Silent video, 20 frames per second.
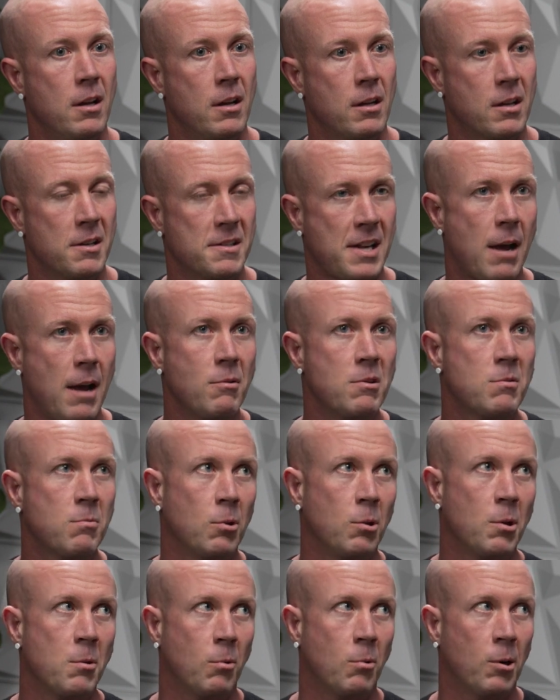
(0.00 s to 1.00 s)
Because I was
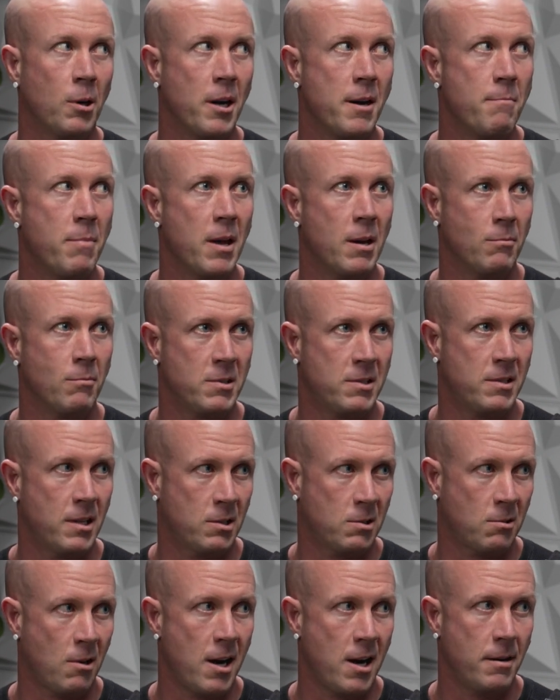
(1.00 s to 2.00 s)
really worried. Ben was
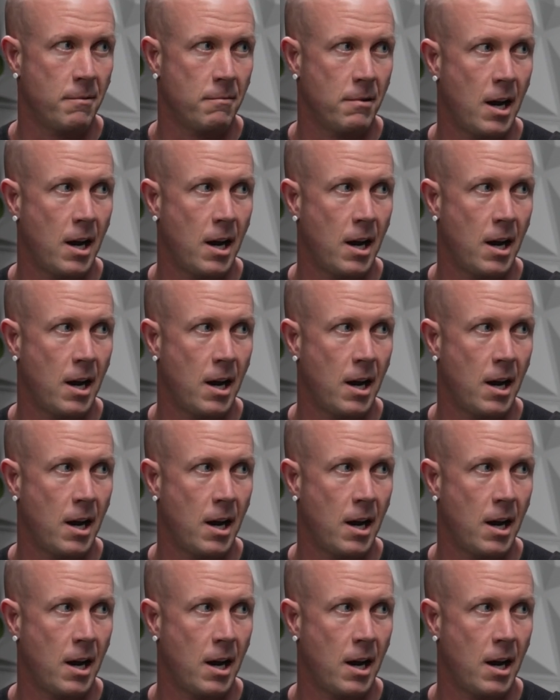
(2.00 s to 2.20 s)
6th grade,